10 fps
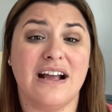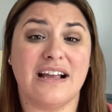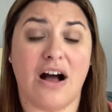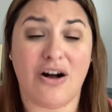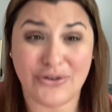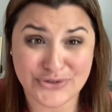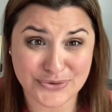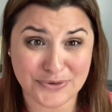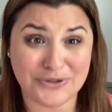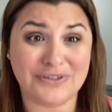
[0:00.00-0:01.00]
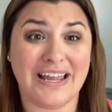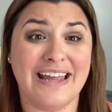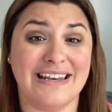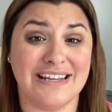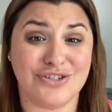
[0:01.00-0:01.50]
cultural
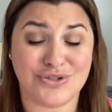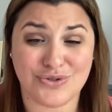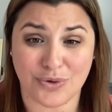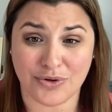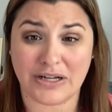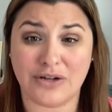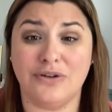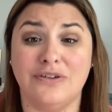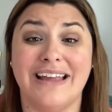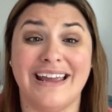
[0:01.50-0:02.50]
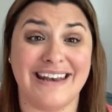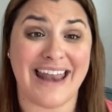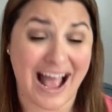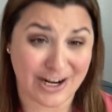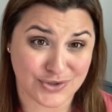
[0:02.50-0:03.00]
and historical and
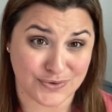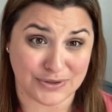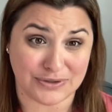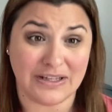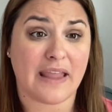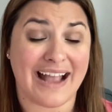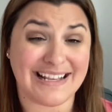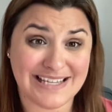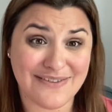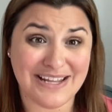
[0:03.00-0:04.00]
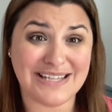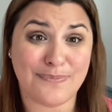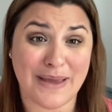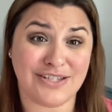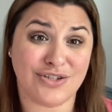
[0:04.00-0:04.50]
natural activities
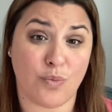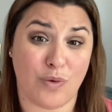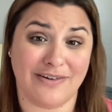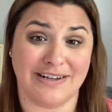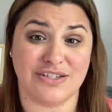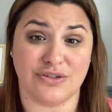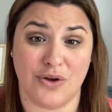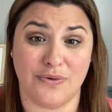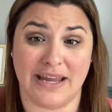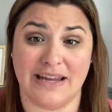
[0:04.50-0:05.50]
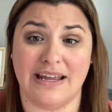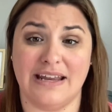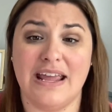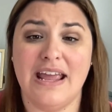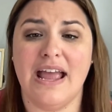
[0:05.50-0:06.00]
based on where it's located.
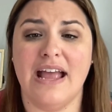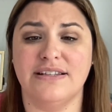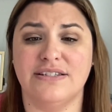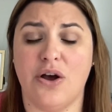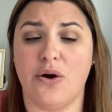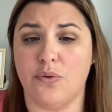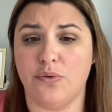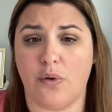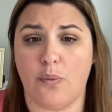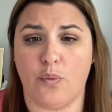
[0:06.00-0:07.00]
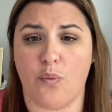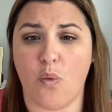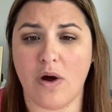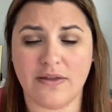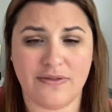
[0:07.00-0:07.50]
And so
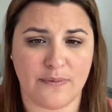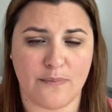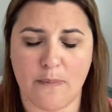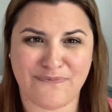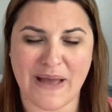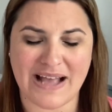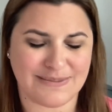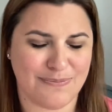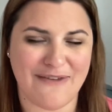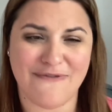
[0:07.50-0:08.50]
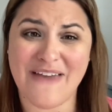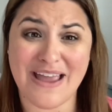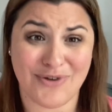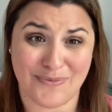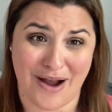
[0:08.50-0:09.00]
one of the best, my
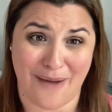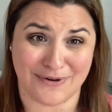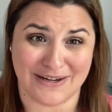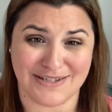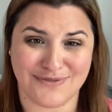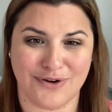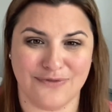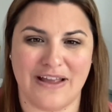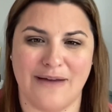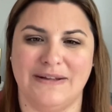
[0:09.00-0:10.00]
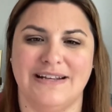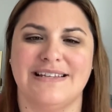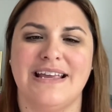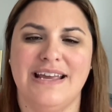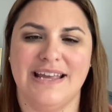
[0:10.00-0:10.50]
favorite properties for
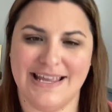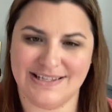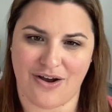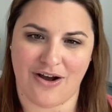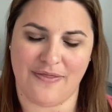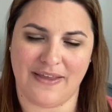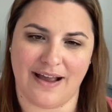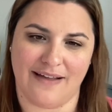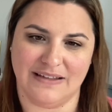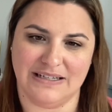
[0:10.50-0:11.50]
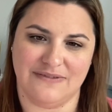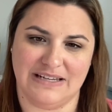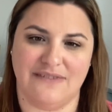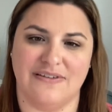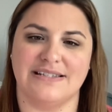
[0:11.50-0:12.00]
families is on the island of
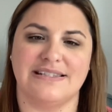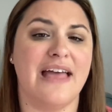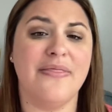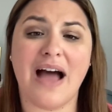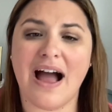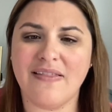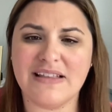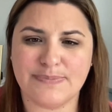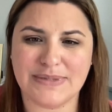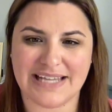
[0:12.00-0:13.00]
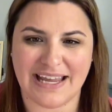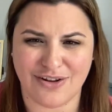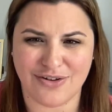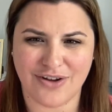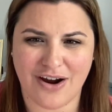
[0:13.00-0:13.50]
Nevis. And the island's
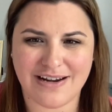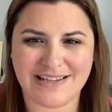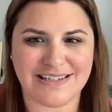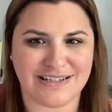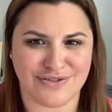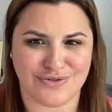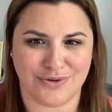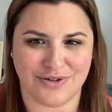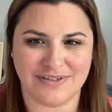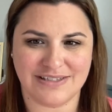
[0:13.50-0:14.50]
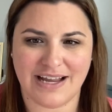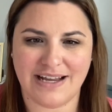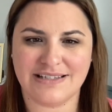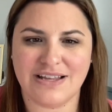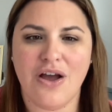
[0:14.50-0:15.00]
botanical gardens and historical
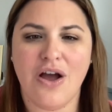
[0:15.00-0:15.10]
sites